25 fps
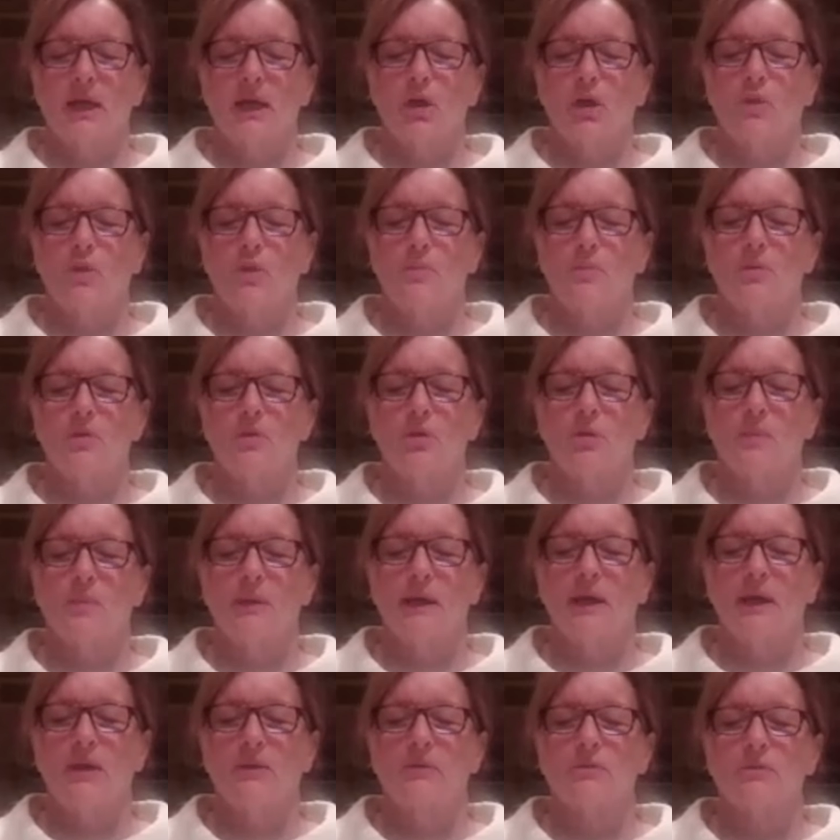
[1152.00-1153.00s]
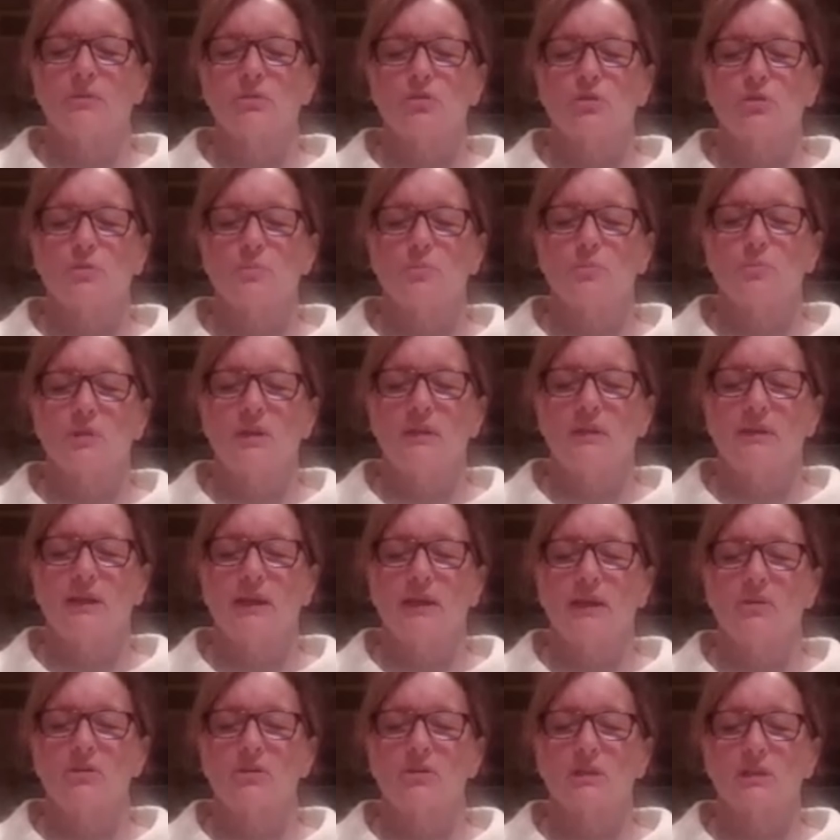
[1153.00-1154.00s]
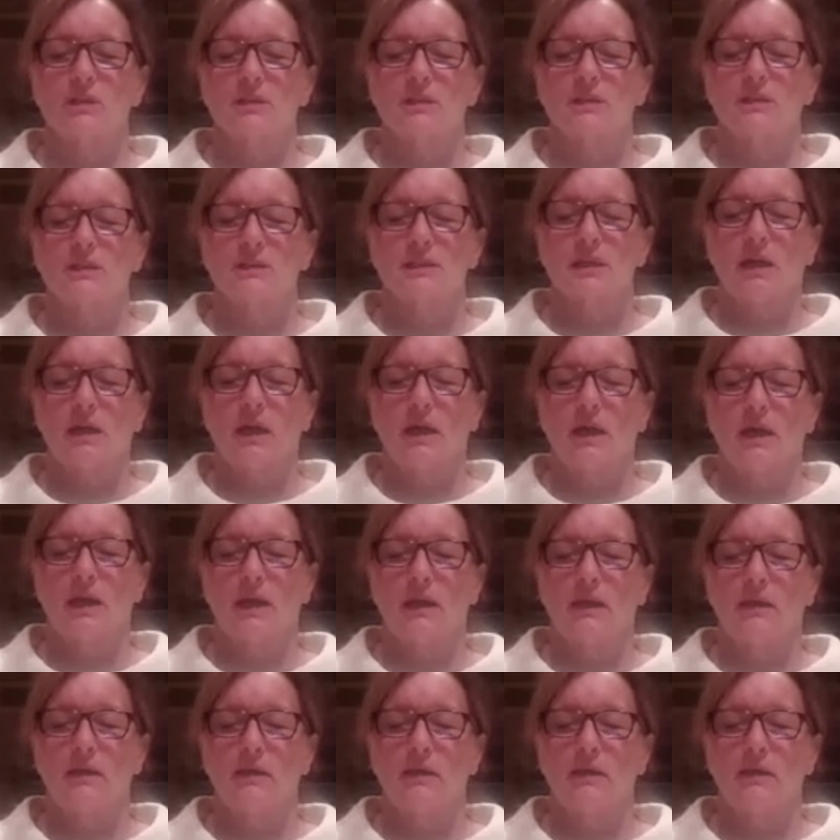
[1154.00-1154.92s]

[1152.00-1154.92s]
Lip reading: Open your mouth as you breathe out and sigh.